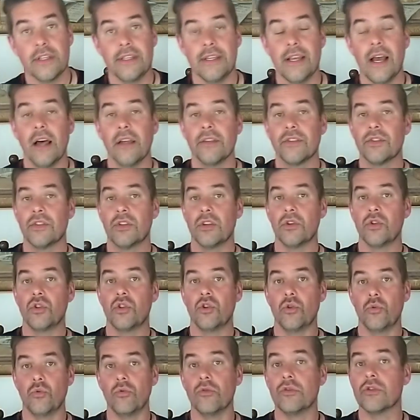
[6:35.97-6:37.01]
just
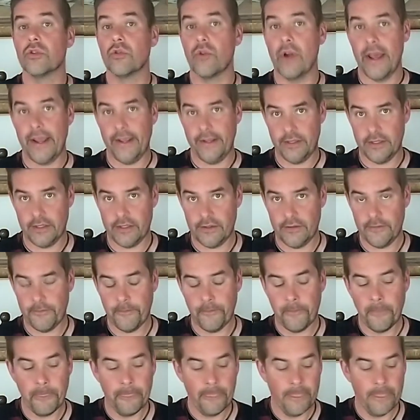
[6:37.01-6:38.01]
2 trays.